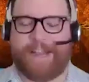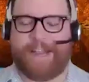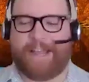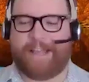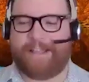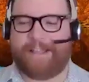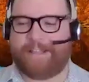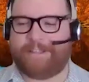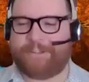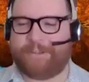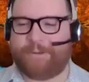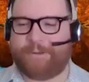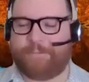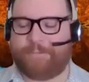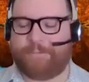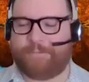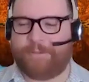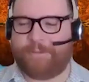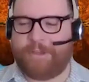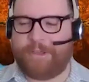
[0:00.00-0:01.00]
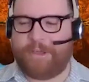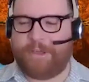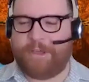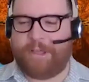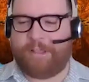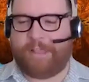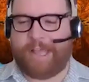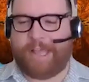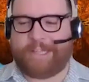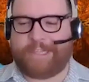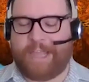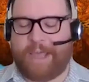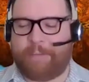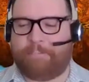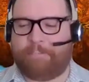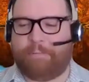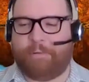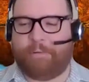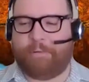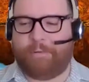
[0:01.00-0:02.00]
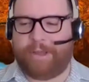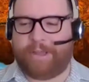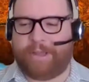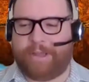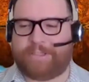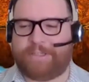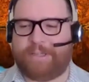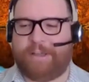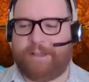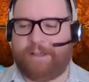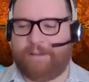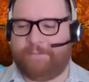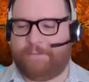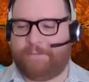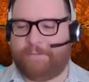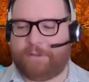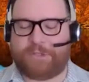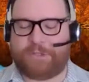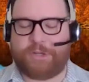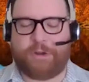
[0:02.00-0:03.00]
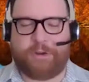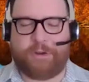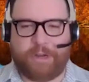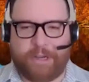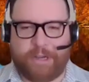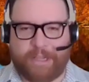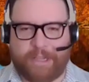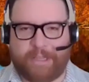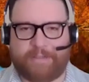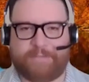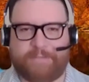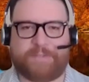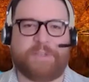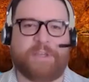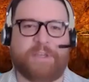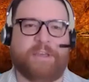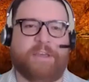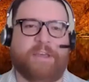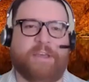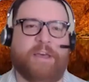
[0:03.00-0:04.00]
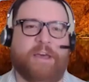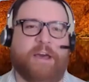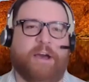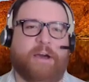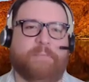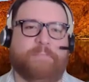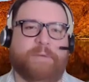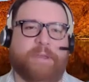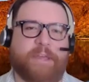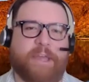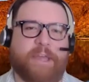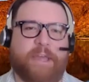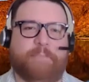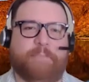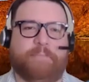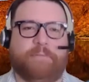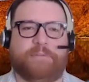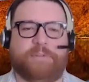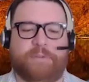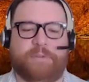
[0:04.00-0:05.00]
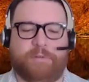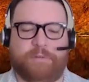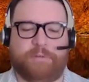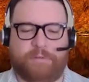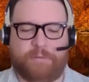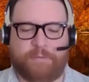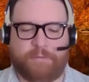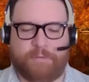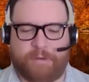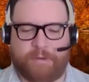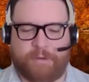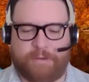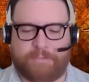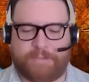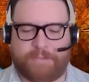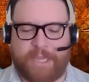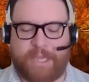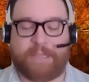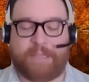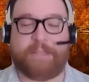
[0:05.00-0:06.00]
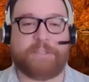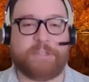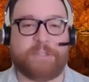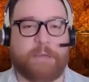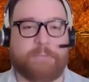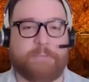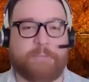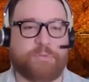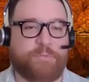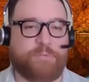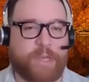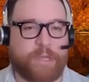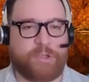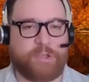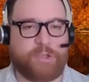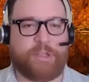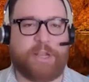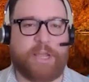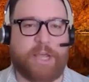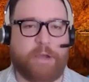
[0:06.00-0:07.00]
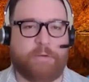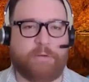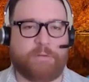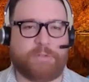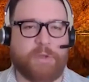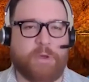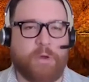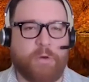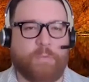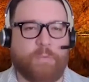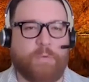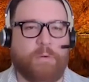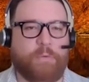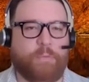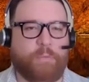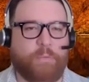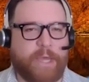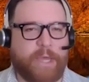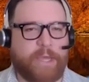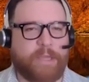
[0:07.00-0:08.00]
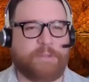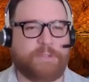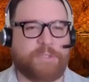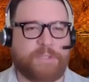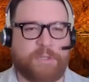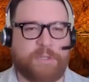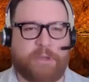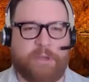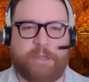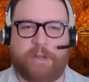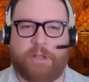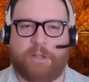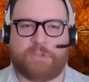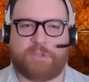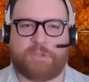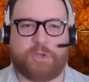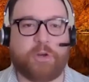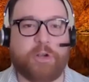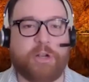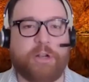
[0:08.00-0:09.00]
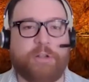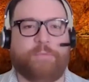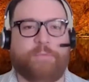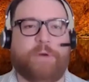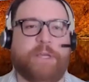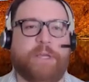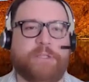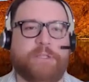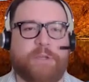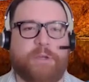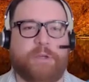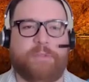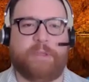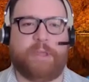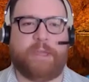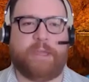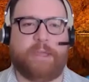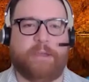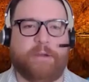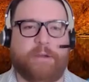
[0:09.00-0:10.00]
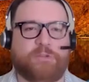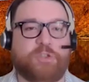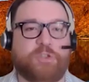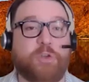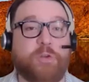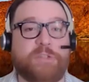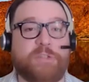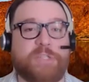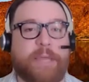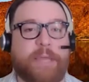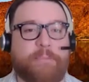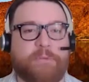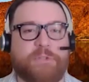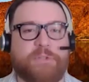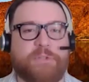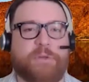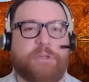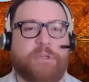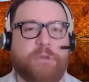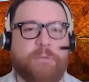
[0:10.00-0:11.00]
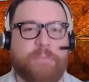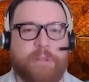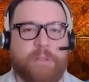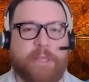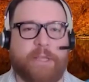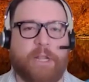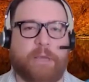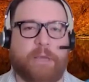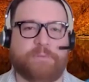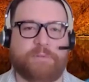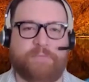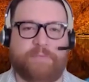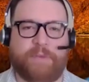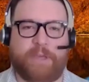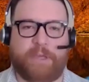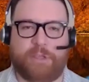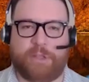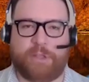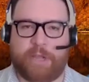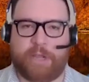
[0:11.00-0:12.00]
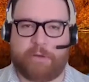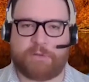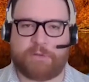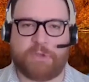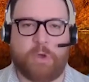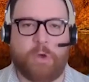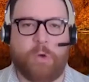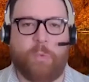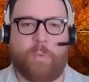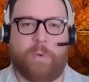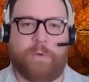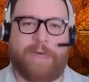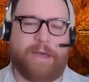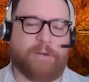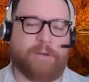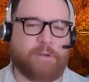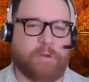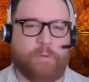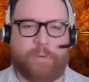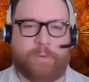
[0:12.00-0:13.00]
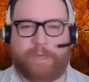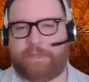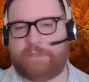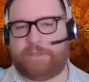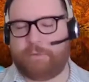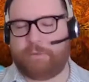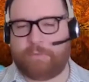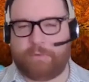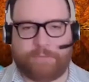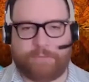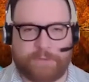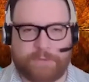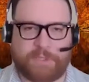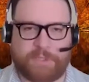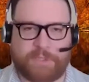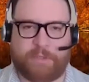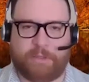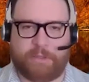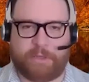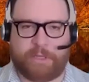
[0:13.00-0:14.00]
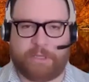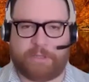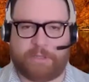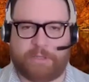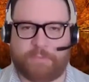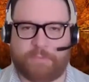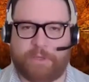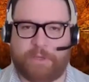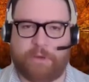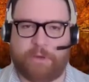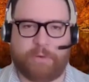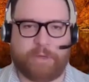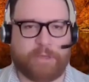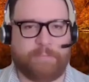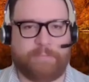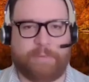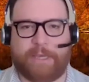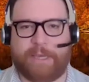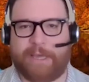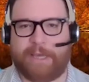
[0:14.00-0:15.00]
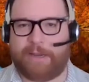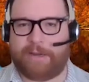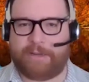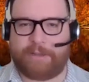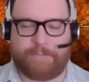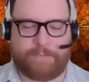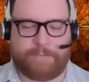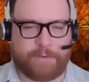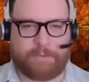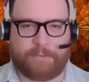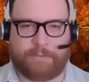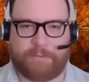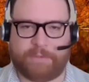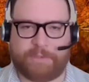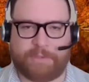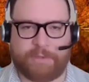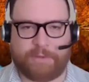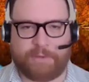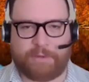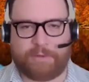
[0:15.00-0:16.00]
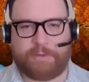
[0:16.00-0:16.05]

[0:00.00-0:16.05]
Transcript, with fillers: I, I do like that point of alternatives on being able to obtain these observation hours? What ways uh, and alternative ways are they are students able to accumulate observation hours without going into a facility? Because we know it can be kind of difficult.